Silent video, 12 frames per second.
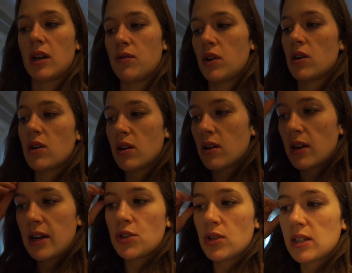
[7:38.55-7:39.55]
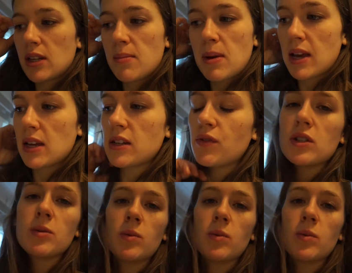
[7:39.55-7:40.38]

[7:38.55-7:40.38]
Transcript: If you're interested in making different